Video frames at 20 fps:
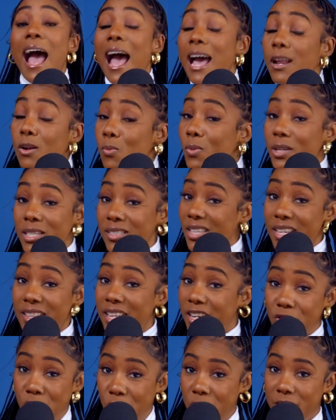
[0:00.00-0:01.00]
I don't want to see
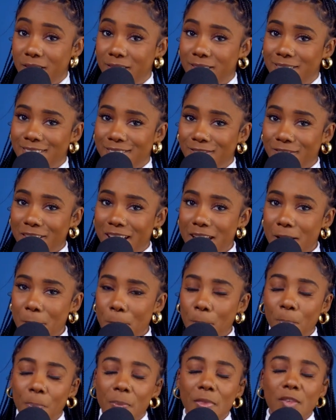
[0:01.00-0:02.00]
that shit,
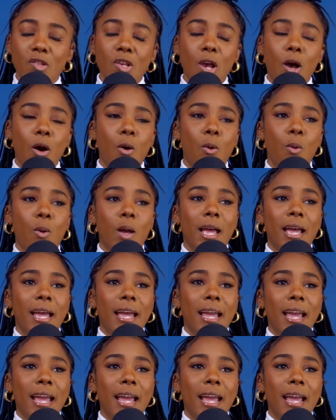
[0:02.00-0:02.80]
right? So